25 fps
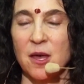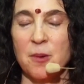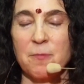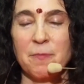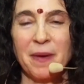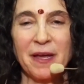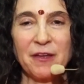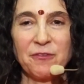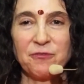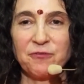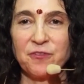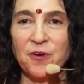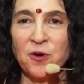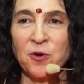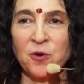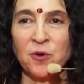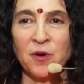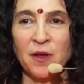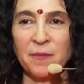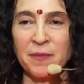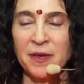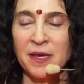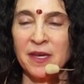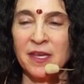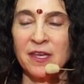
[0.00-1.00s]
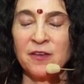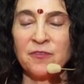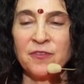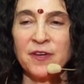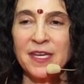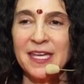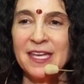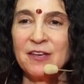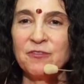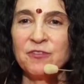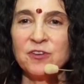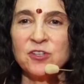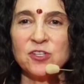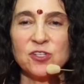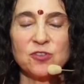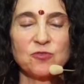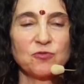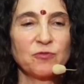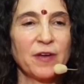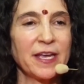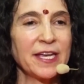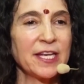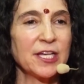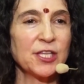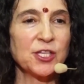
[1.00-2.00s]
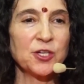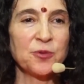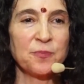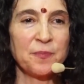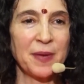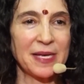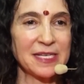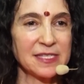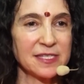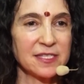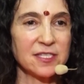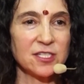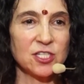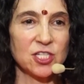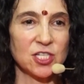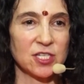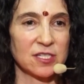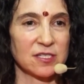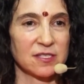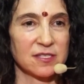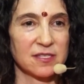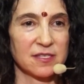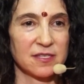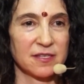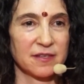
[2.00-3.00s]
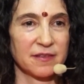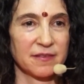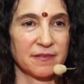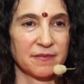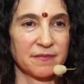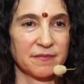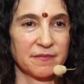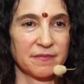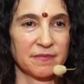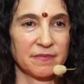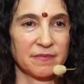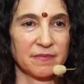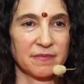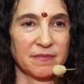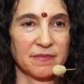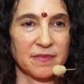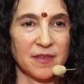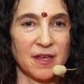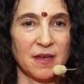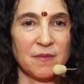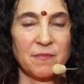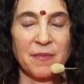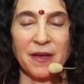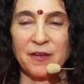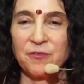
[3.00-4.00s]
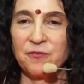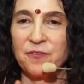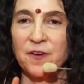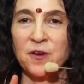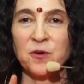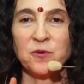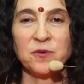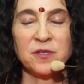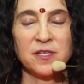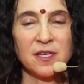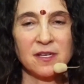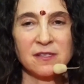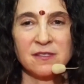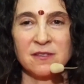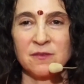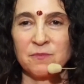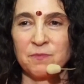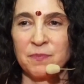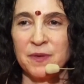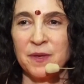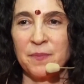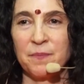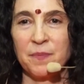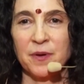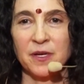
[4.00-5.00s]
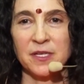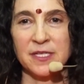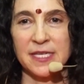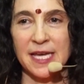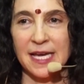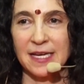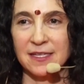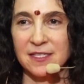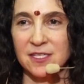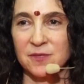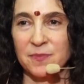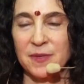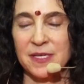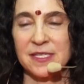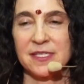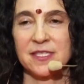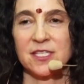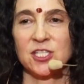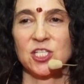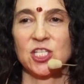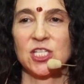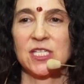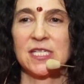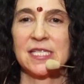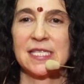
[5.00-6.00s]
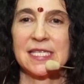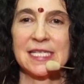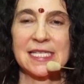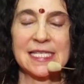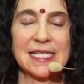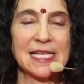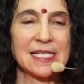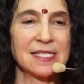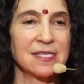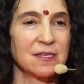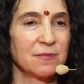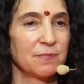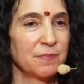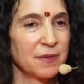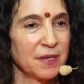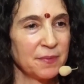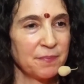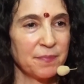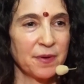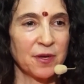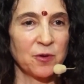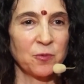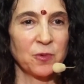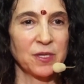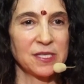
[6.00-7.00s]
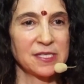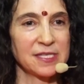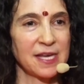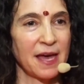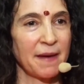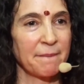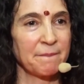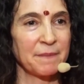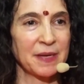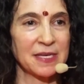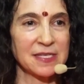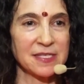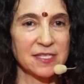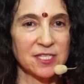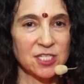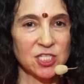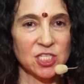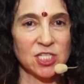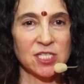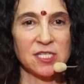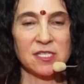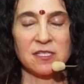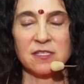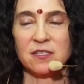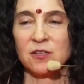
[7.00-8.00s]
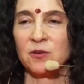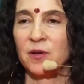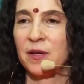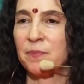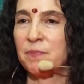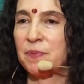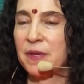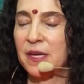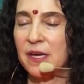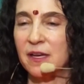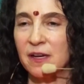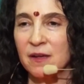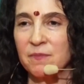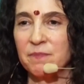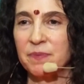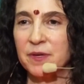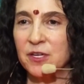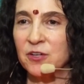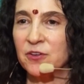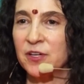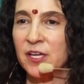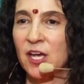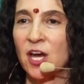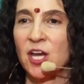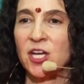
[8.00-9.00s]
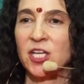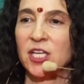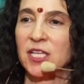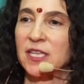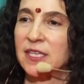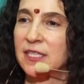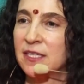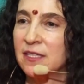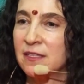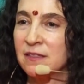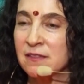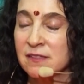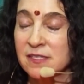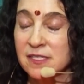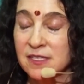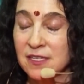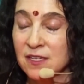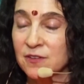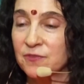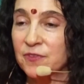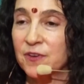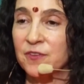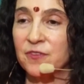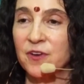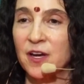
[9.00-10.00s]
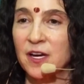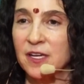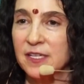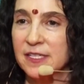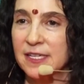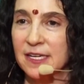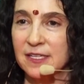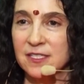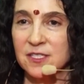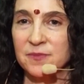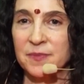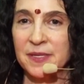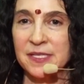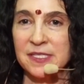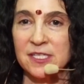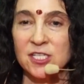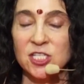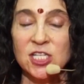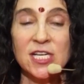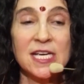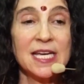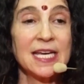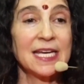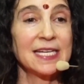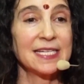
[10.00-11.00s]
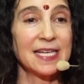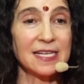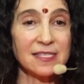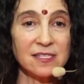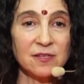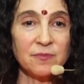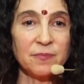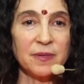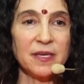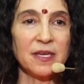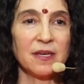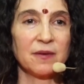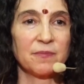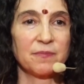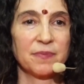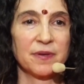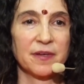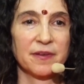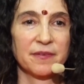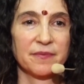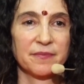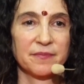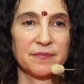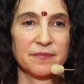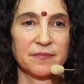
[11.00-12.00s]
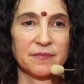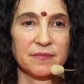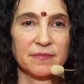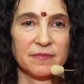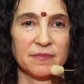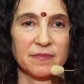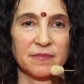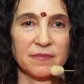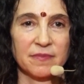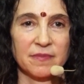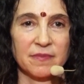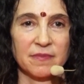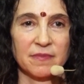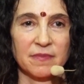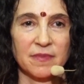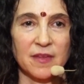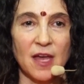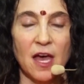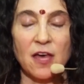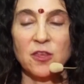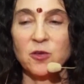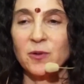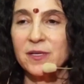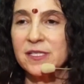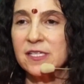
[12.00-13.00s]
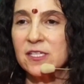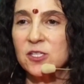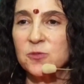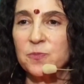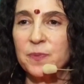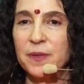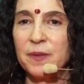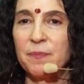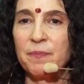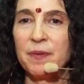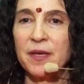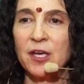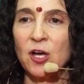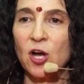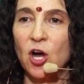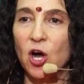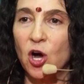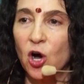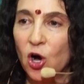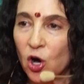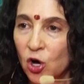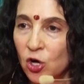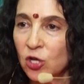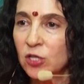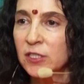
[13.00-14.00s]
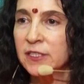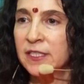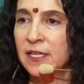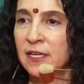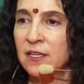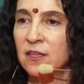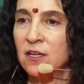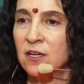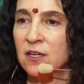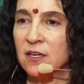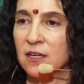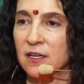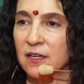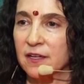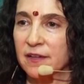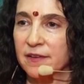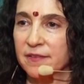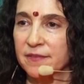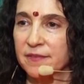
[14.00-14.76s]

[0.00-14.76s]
My phone, I mean, even just regular messages. My phone doesn't beep on text messages. It doesn't beep on WhatsApp messages. You know, I pick it up periodically and see if I've got a text message. It doesn't beep. Otherwise, it's beeping all day long.